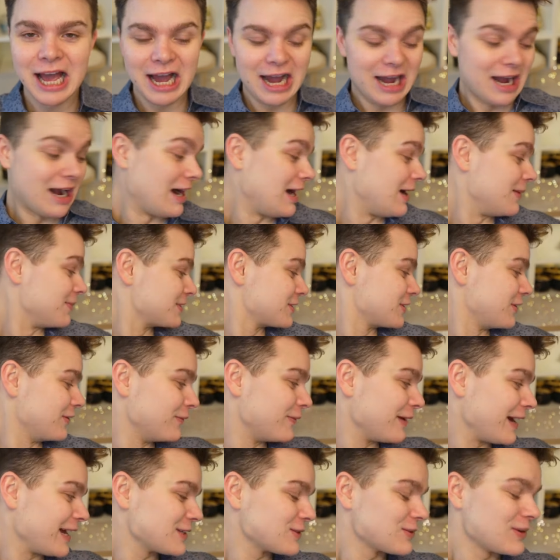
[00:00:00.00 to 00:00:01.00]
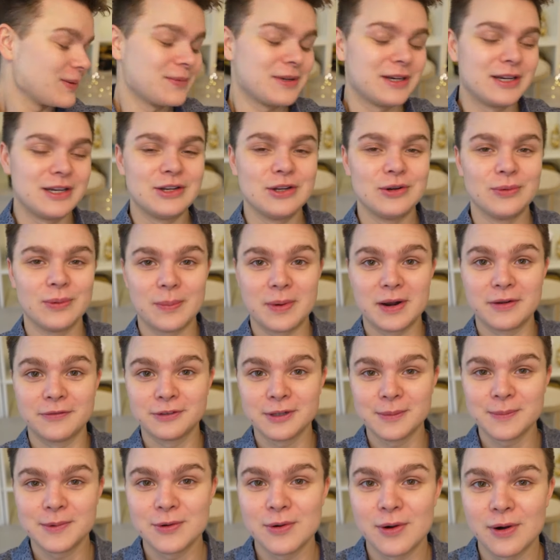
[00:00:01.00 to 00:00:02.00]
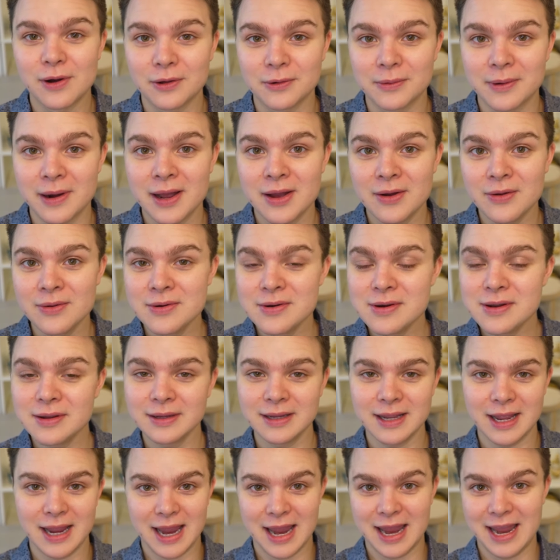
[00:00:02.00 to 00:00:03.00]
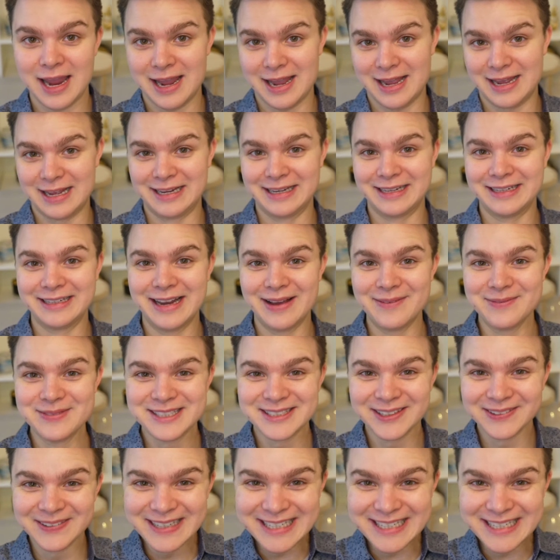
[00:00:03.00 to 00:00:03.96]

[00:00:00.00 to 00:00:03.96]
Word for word: Um, so that's what I'm gonna do. I'm gonna flip you all around and I'm so